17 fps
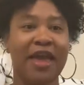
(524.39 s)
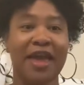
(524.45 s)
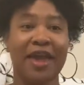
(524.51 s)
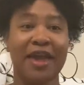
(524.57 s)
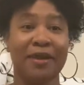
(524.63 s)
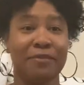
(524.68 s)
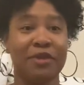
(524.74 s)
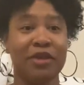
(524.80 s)

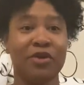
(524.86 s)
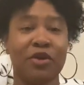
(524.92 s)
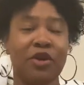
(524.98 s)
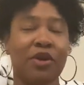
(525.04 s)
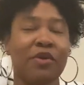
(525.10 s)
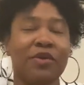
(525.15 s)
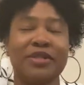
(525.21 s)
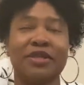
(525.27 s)
And,
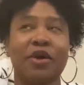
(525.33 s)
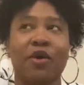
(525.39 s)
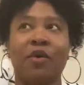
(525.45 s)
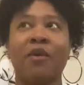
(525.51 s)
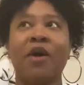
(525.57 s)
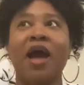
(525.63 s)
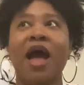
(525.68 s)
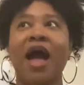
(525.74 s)
and
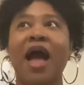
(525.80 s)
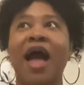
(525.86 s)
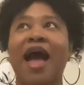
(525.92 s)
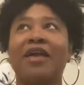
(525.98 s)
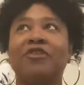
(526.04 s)
so I